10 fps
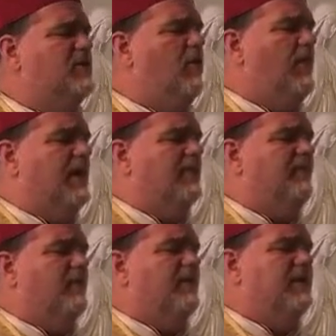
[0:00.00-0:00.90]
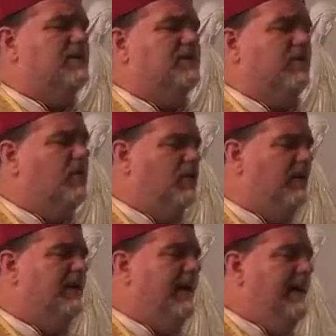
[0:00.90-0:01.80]
so wonderful and he's so
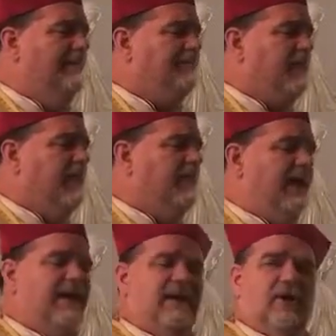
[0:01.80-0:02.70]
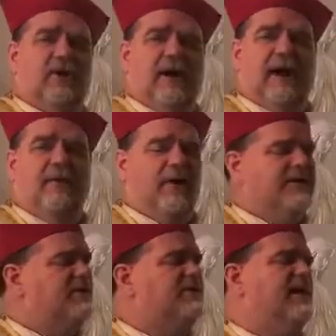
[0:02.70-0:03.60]
good that, you know, I
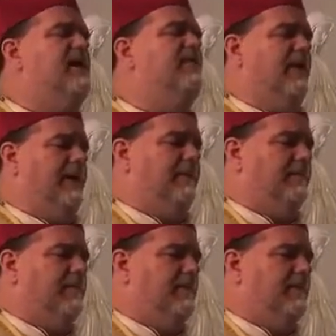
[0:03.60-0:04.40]
want to save him.